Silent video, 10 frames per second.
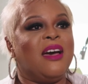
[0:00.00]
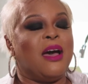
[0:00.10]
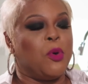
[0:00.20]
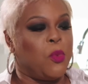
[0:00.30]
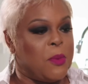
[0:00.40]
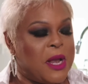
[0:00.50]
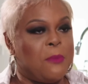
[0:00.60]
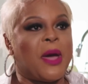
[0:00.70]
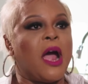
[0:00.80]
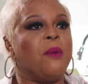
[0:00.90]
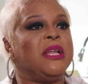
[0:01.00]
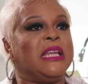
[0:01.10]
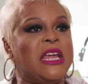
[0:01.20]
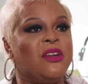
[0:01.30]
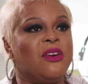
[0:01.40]
I'm a women
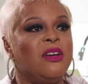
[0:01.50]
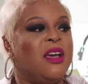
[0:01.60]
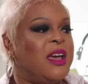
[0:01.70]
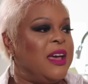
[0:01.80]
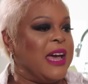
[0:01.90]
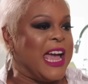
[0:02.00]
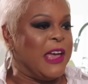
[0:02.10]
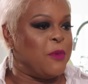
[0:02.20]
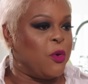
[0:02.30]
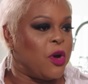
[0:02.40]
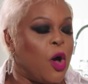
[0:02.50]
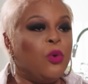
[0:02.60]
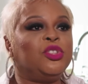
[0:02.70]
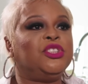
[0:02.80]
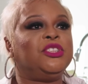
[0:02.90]
empowerment leader. I am a
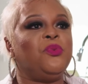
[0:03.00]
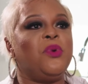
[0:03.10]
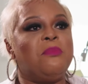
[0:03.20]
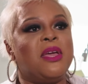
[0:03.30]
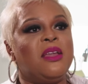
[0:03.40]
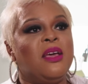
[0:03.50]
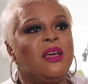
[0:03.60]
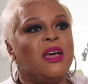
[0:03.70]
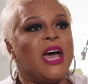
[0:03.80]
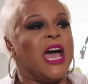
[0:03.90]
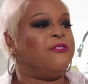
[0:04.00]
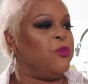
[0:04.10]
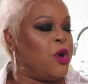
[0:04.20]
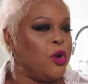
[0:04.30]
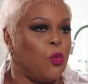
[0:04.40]
coach to women. I've
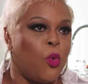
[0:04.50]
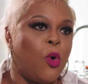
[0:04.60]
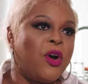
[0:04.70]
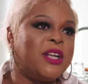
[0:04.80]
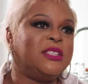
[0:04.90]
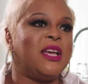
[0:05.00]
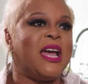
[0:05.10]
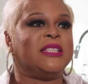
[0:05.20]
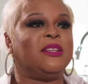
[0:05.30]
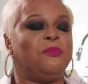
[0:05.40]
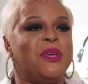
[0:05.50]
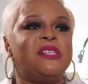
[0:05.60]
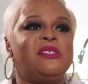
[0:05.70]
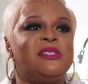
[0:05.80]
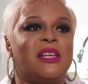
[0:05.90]
won awards as a
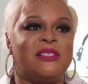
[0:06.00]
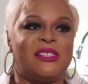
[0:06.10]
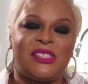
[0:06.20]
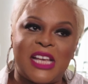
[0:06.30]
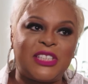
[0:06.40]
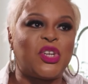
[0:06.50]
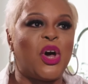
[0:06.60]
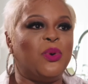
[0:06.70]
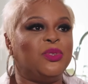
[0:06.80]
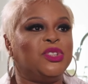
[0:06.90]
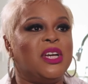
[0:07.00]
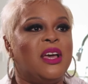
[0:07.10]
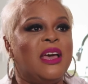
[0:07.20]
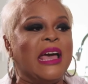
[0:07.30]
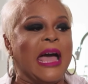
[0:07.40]
business and success coach.
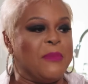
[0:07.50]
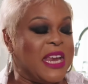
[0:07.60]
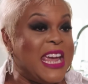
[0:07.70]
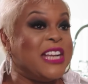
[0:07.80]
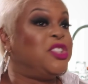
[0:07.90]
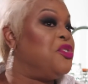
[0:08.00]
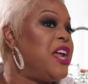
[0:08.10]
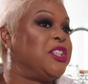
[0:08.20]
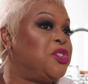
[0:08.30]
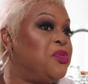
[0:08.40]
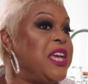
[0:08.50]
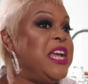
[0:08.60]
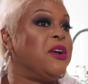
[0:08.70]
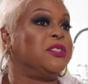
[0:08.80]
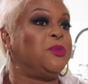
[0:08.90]
I'm an international
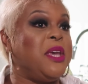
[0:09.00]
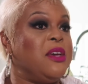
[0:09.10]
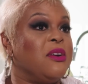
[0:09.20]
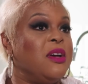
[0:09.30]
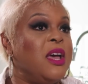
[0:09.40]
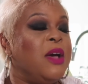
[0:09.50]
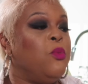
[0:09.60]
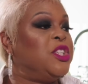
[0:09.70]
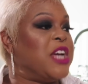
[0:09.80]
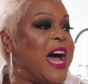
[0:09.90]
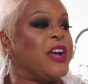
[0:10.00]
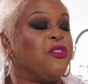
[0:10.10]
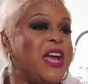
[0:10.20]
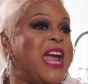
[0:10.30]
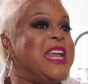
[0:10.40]
keynote speaker, which I
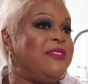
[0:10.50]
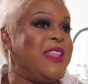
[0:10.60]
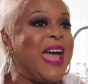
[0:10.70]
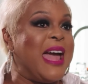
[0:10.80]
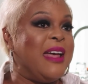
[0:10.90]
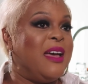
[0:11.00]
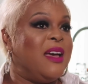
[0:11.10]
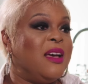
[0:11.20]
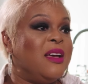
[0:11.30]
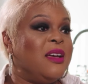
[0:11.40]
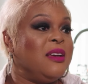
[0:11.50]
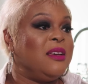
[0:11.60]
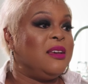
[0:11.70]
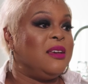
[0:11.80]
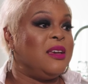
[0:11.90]
created that.
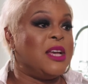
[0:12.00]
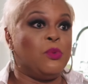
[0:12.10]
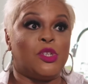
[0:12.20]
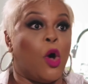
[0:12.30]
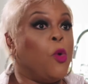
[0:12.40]
It was